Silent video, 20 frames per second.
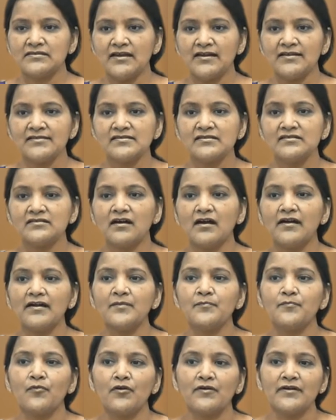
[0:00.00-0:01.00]
that is the third
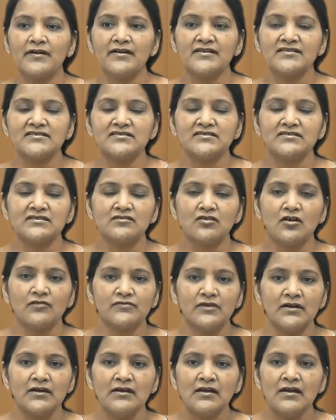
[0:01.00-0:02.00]
important decision of
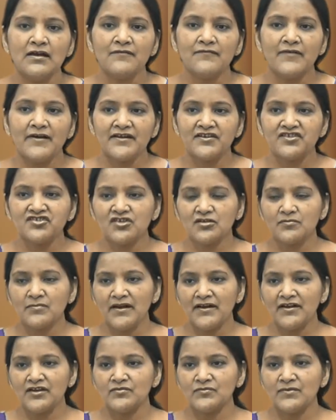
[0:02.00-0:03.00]
the financial
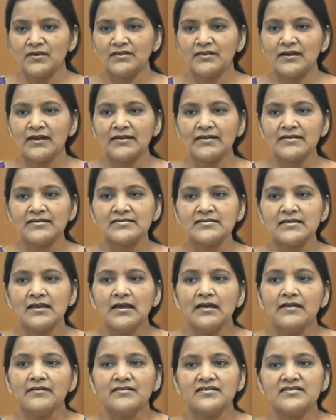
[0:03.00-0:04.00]
management. That is
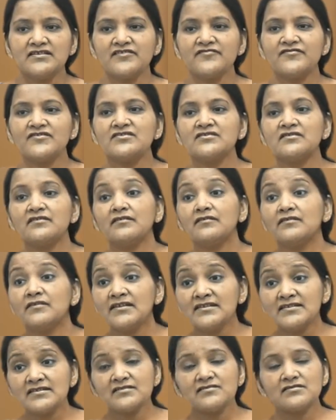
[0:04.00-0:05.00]
this
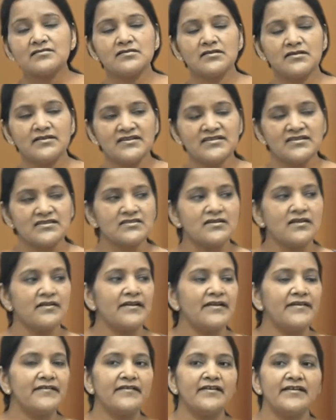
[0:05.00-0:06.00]
decision,
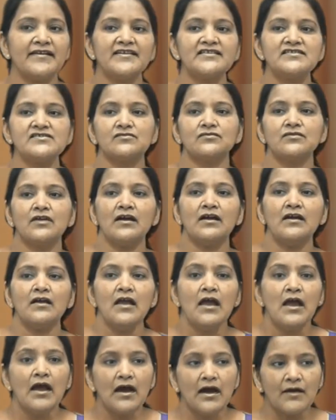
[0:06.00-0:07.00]
it relates to the
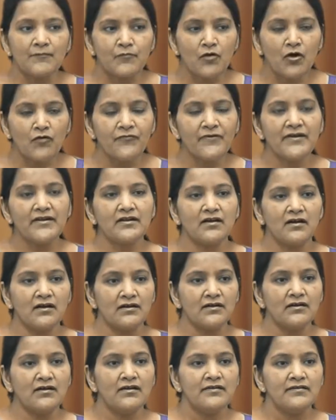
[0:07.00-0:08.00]
profit
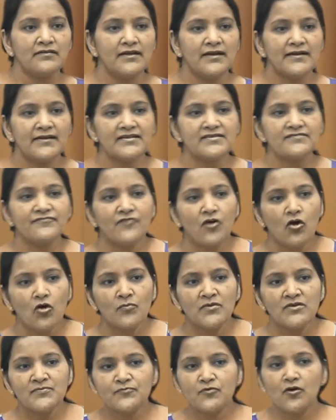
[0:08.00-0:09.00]
earned. That is how
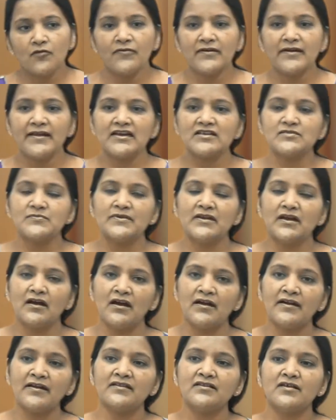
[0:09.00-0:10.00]
much profit has been
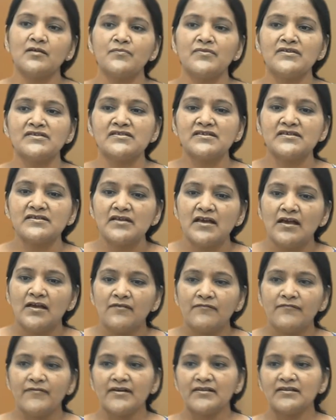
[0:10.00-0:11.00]
earned in the business,
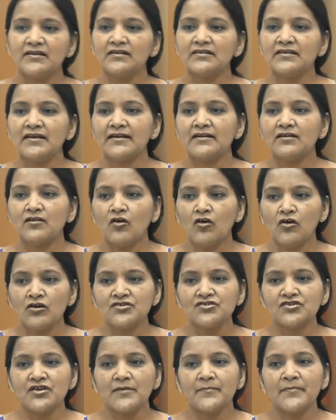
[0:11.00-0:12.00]
whether that all
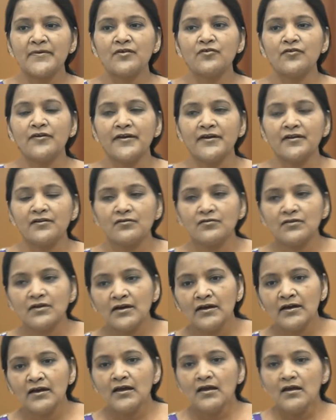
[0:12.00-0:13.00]
shall be going to the